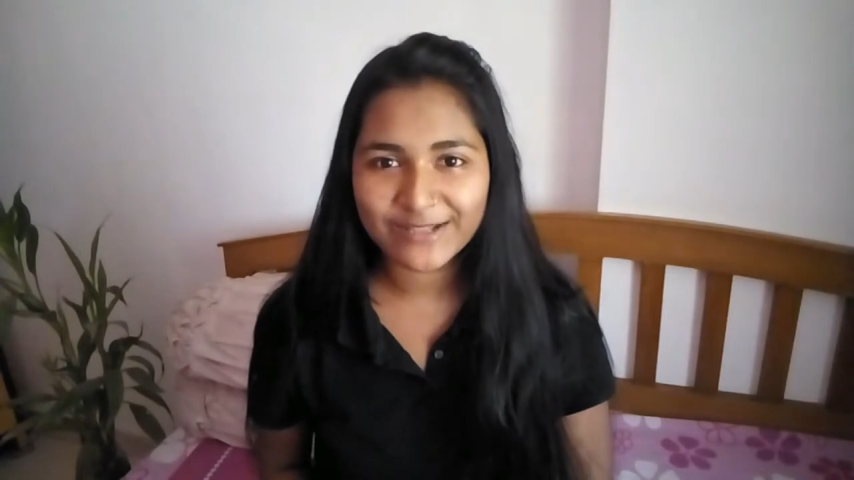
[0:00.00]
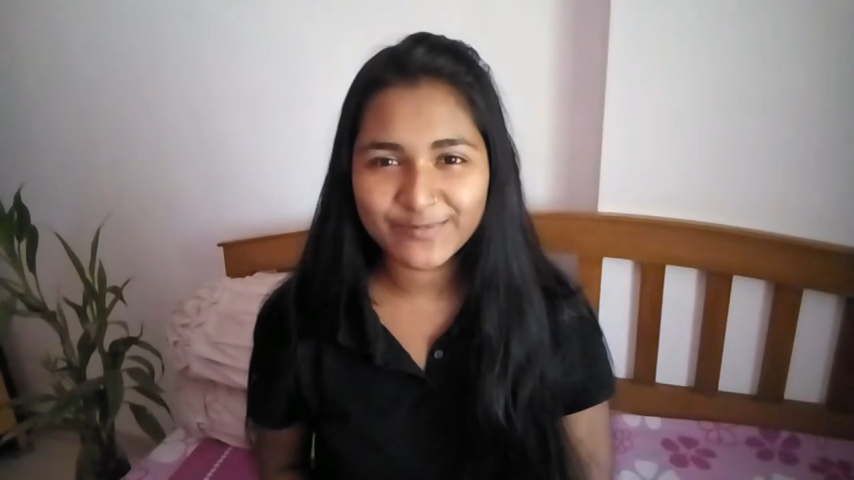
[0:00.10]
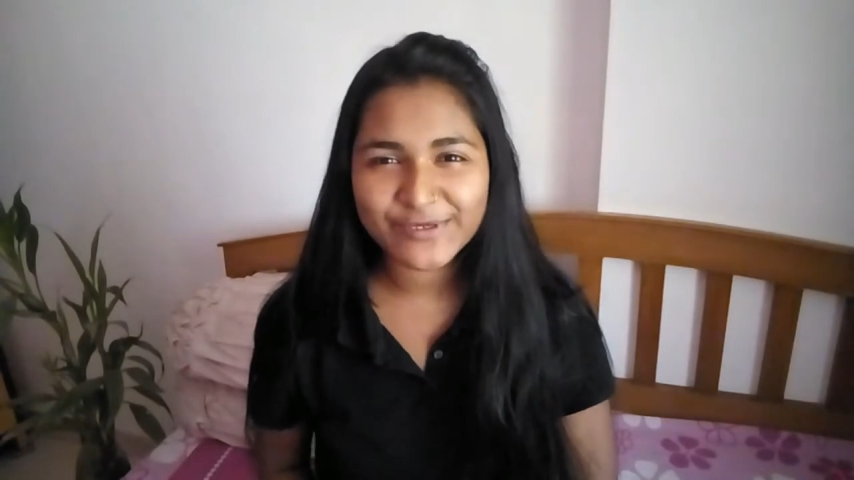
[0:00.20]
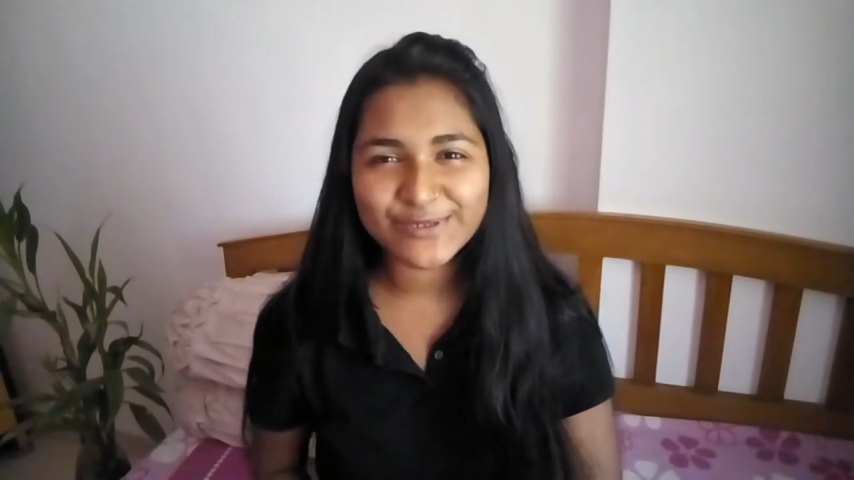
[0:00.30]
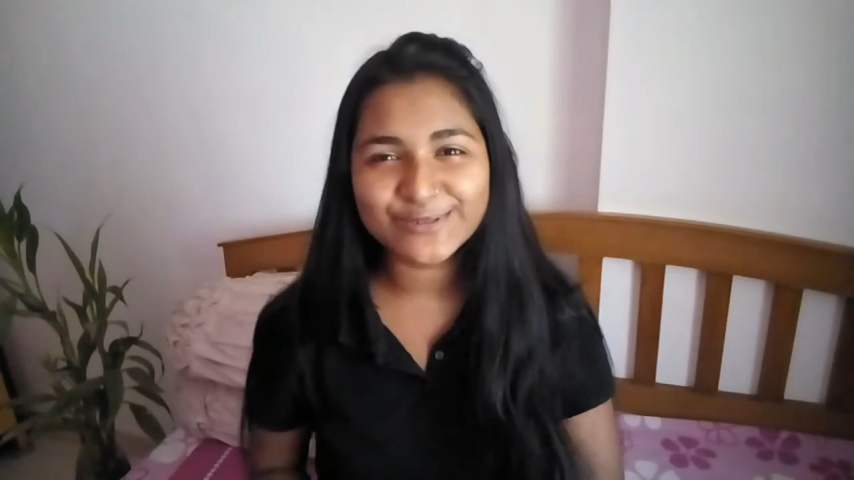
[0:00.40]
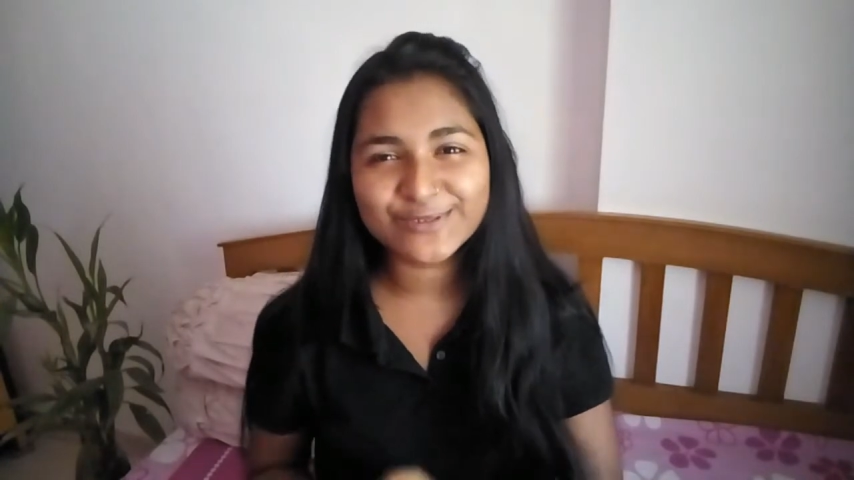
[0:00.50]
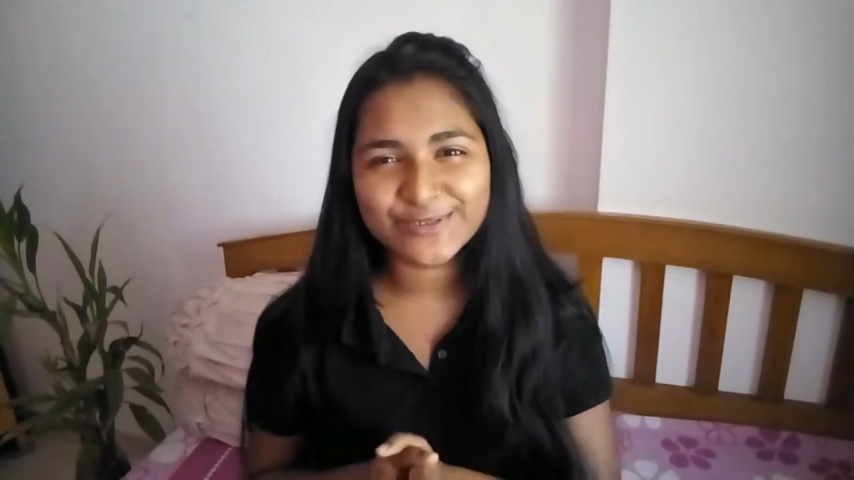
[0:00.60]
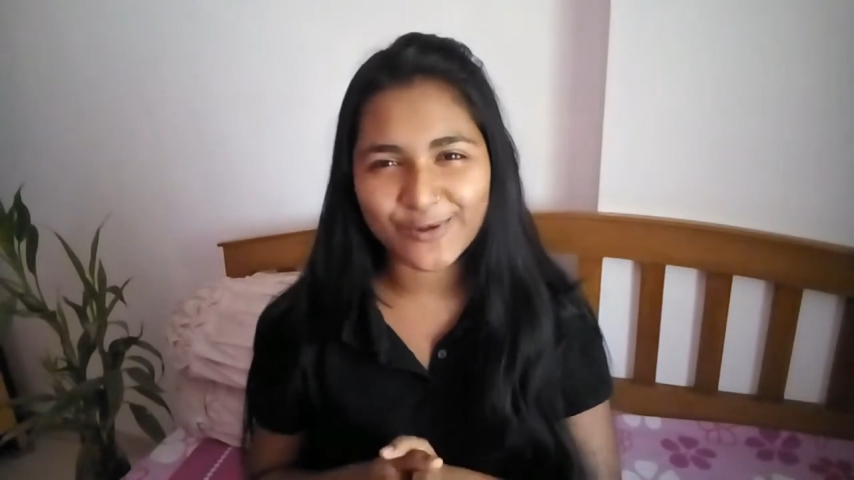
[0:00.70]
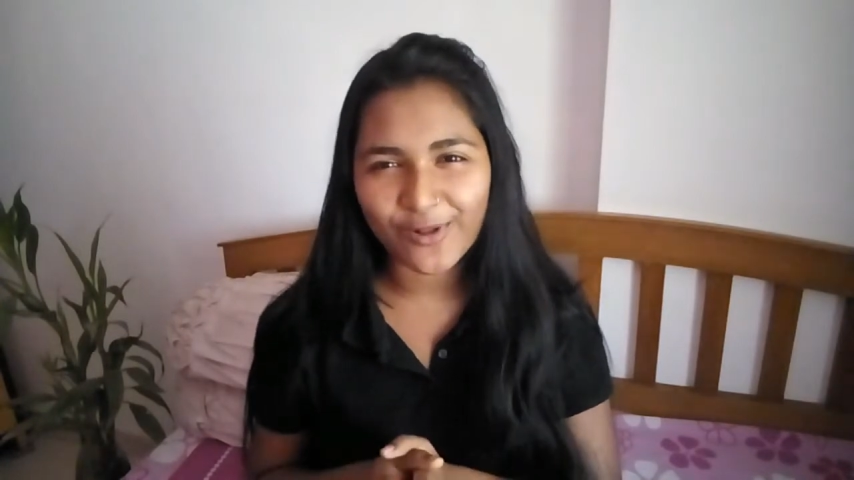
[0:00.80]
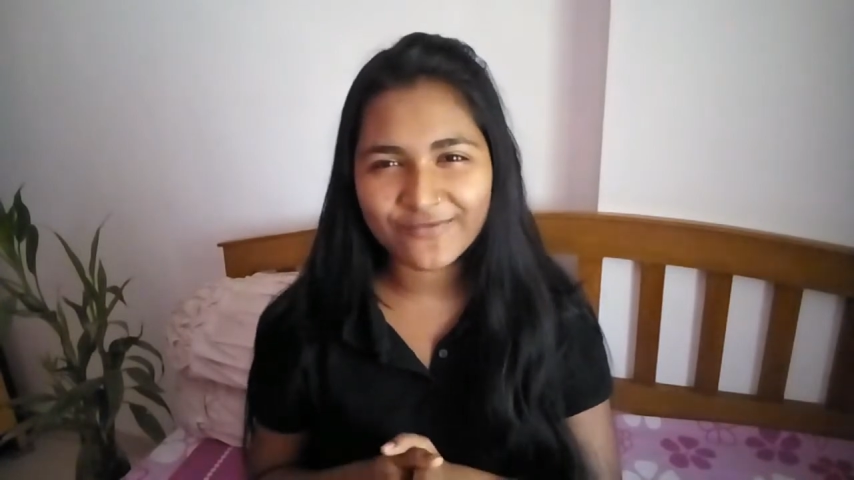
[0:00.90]
helping you to
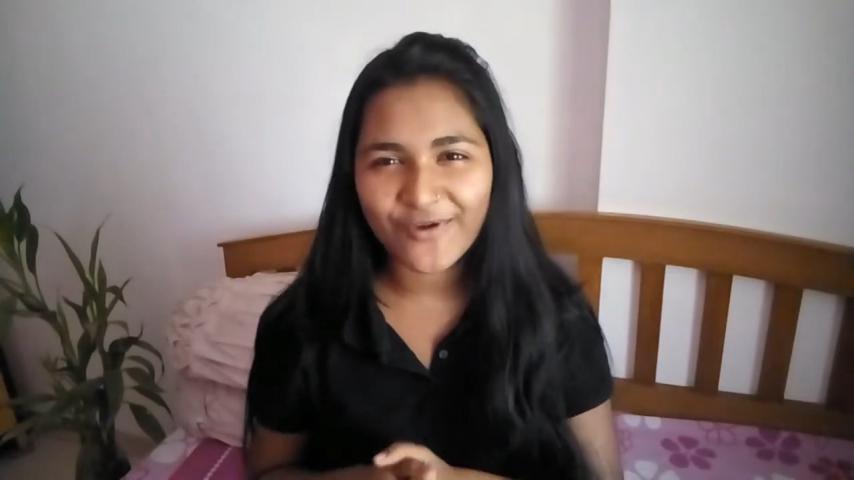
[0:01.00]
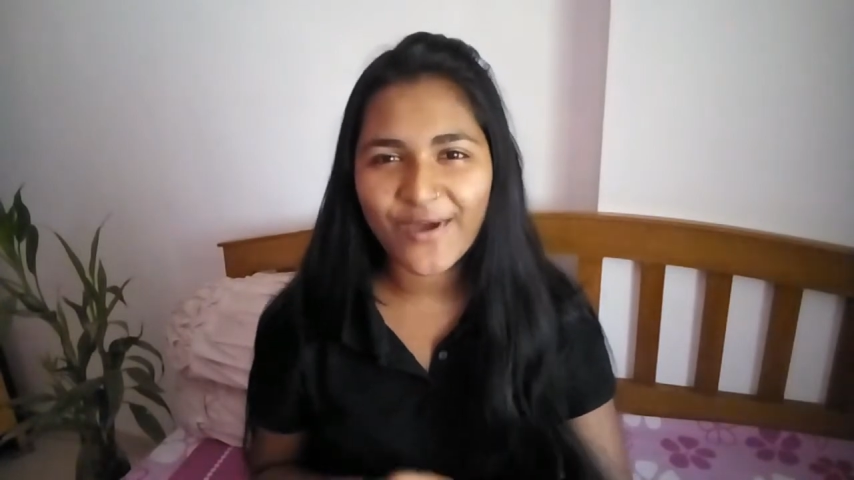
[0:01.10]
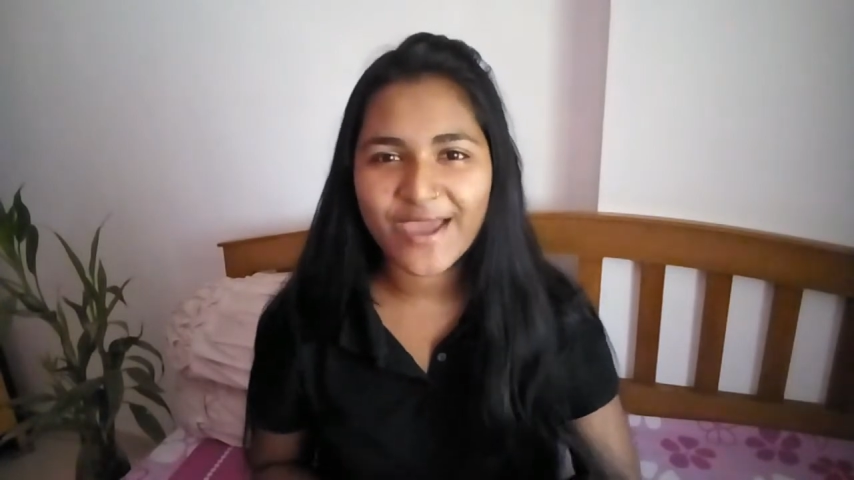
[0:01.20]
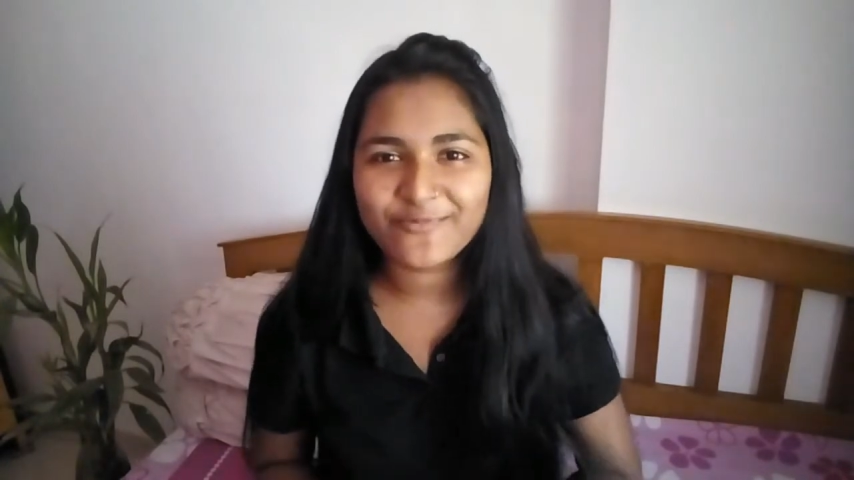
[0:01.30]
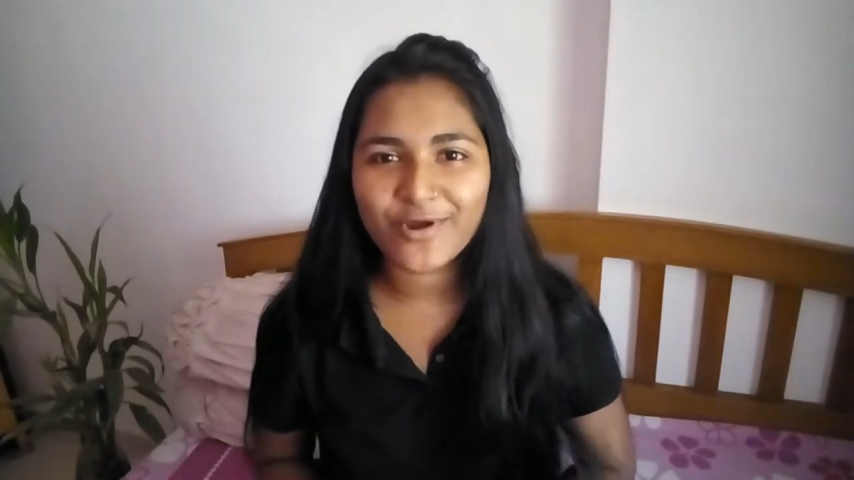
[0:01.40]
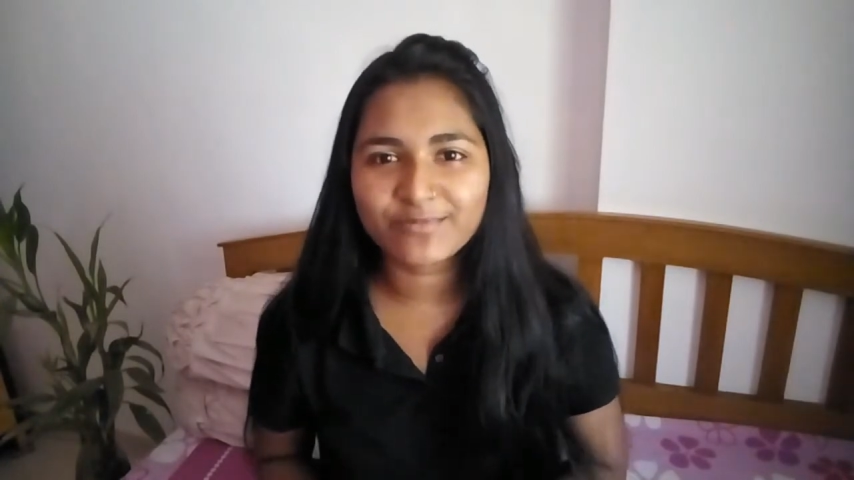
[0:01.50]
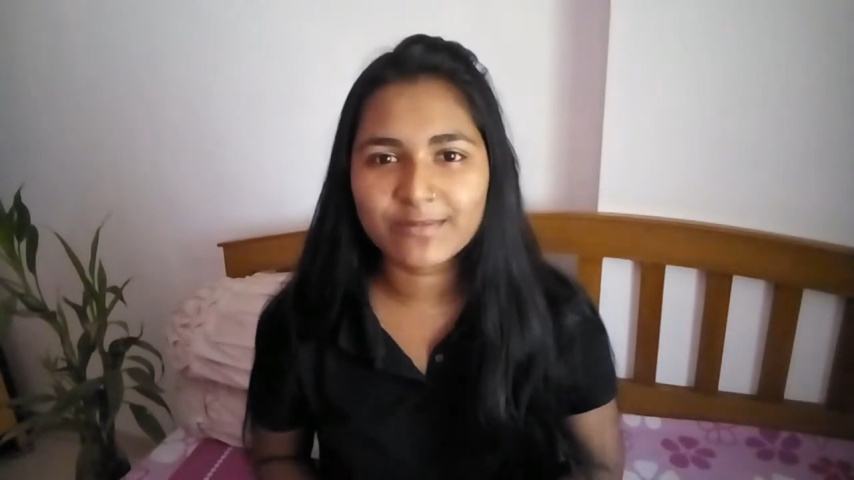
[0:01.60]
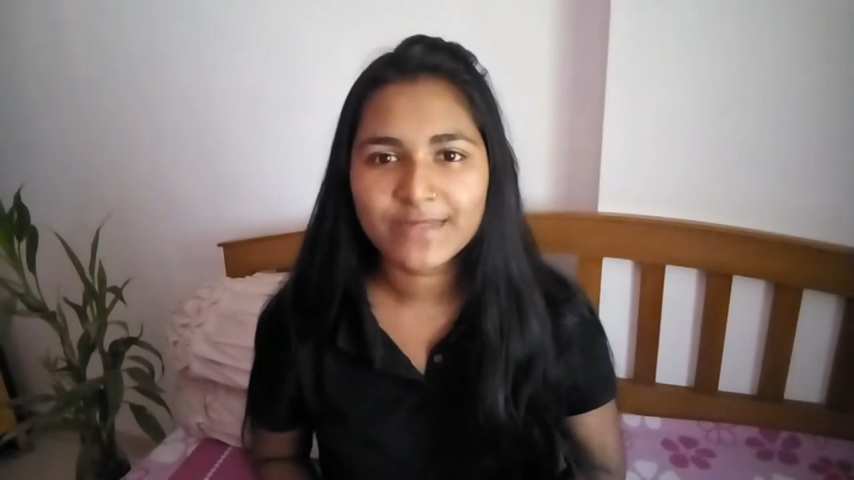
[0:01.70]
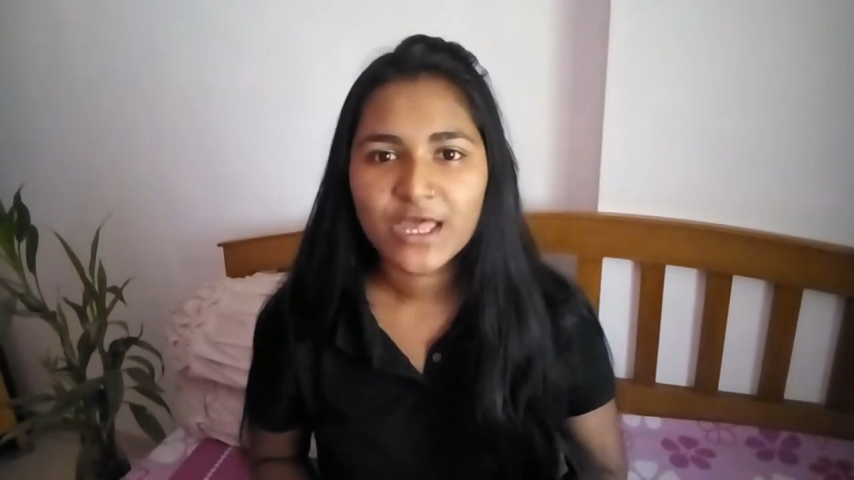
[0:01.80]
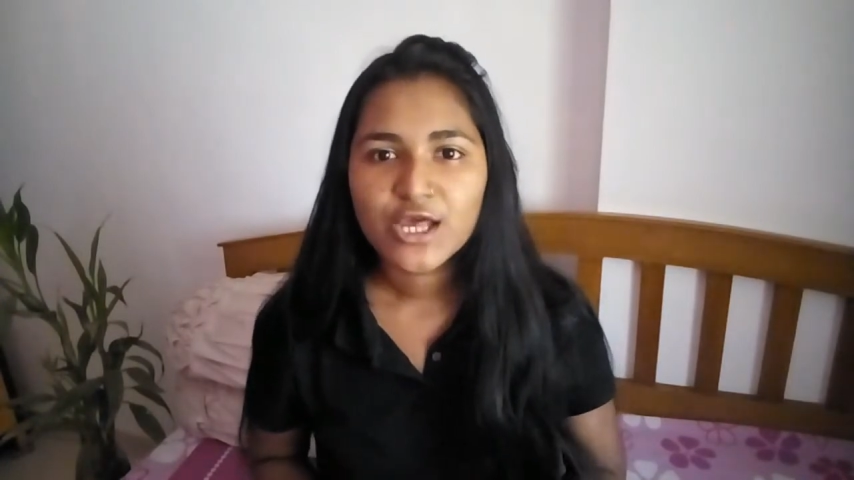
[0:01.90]
solve your hair problems